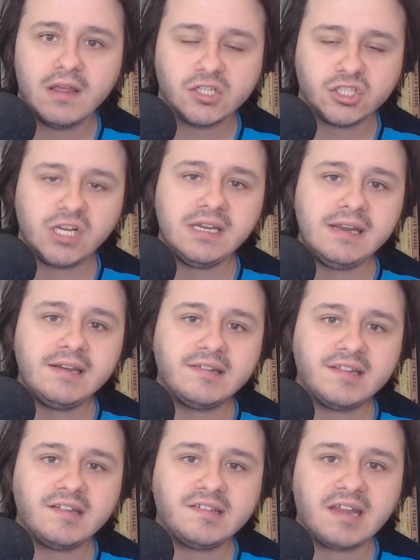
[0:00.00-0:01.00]
she needs
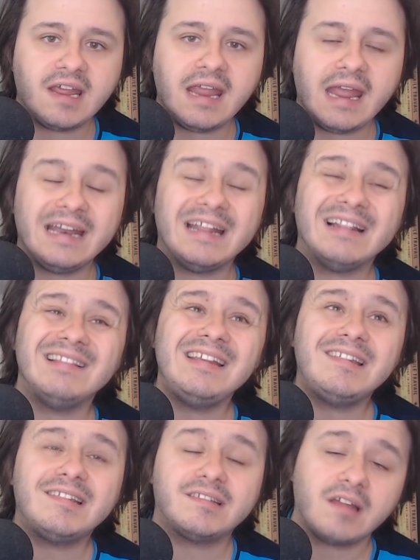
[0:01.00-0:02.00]
to say in at
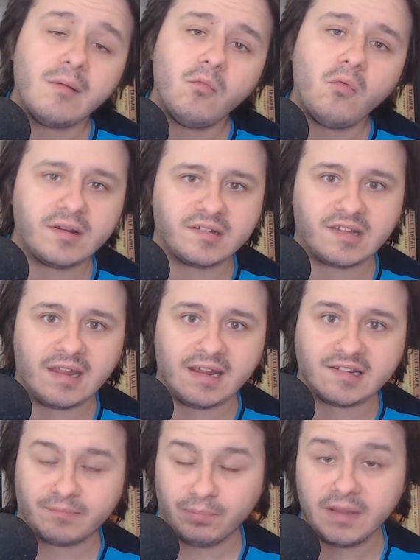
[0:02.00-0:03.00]
least somewhat
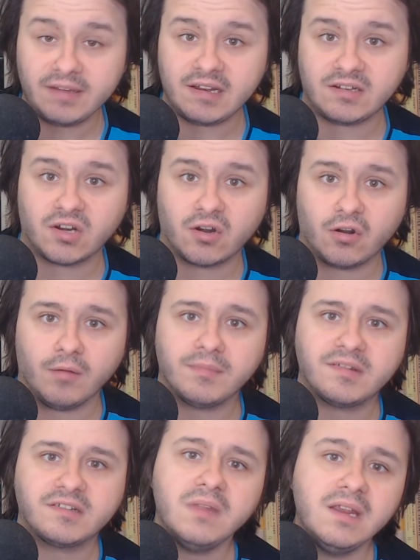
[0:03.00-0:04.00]
explicit
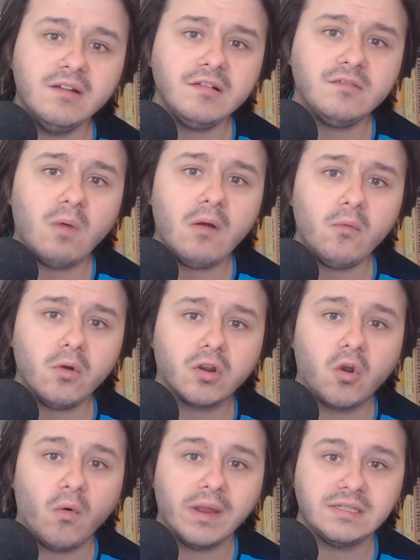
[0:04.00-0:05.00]
terms here's what we're
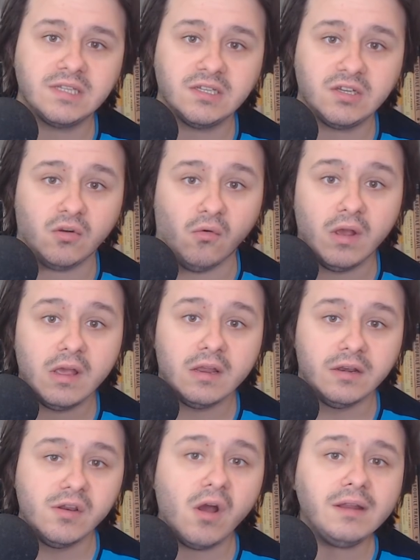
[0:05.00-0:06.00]
going to do.
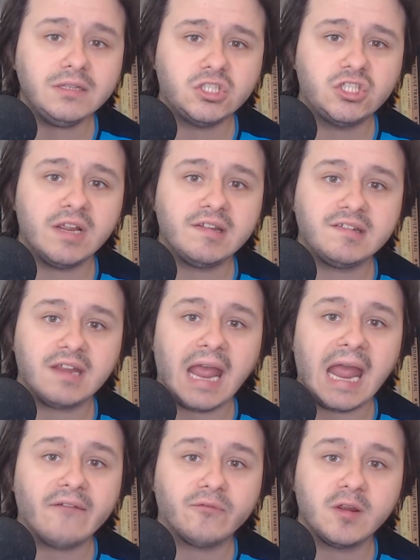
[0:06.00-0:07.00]
Not just
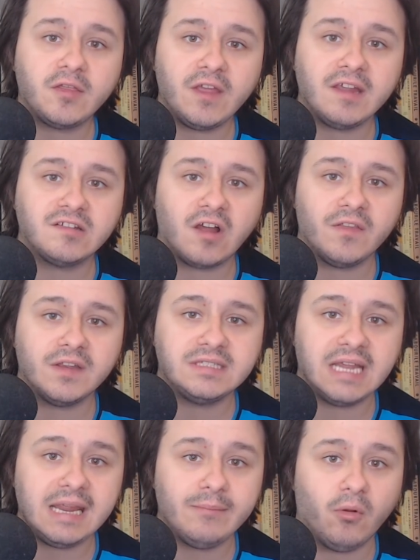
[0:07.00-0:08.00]
everything's on the
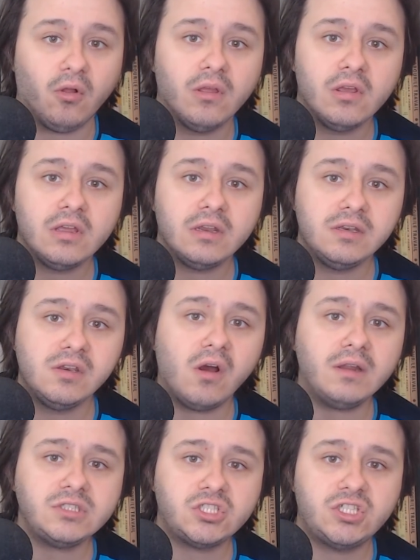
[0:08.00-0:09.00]
table,
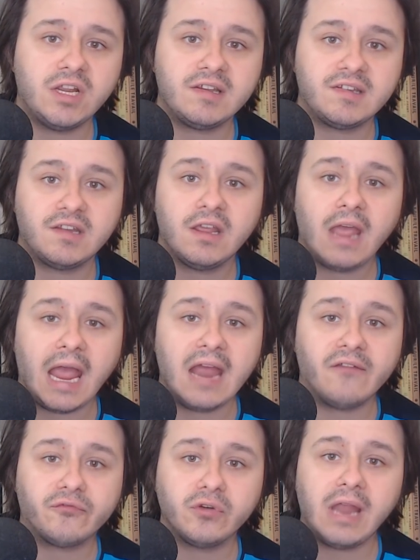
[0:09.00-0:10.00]
not just
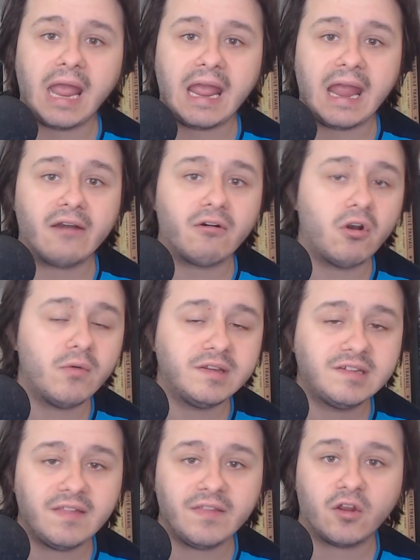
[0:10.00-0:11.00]
every arrow
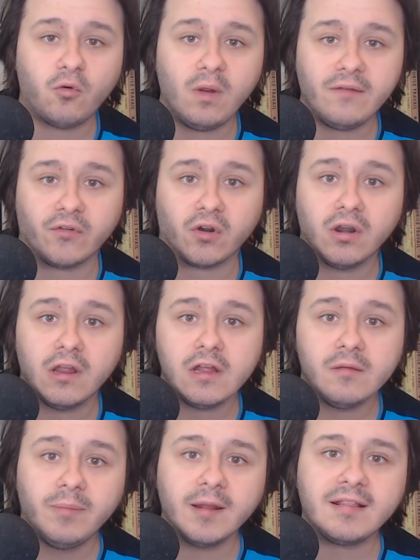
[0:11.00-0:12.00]
is in the quiver,
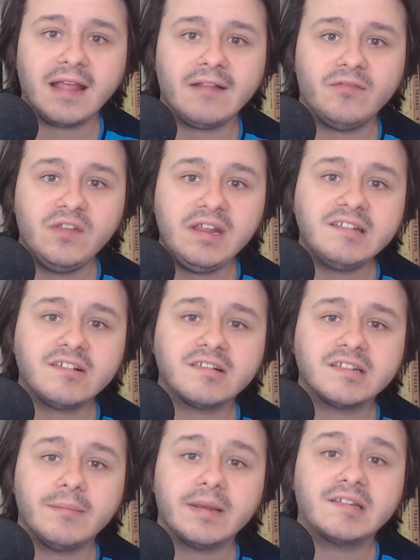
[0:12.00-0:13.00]
but that these are
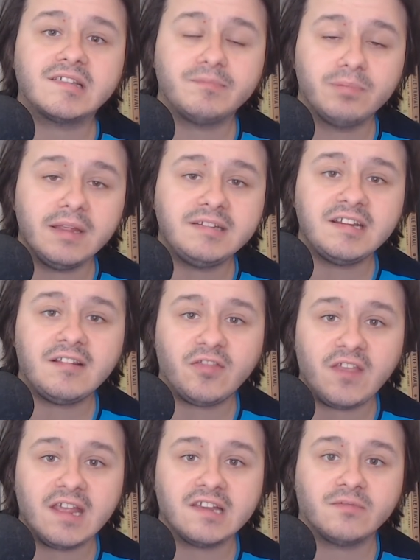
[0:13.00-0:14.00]
some explicit
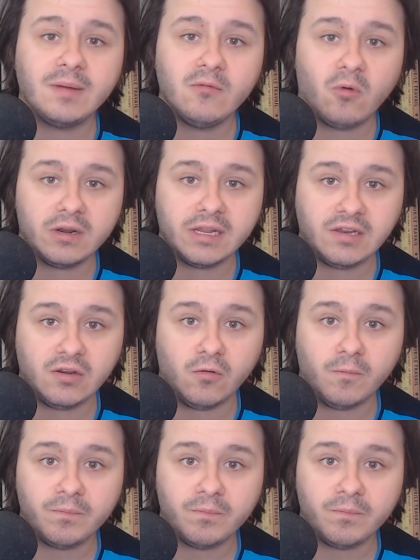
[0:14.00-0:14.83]
things we want to do.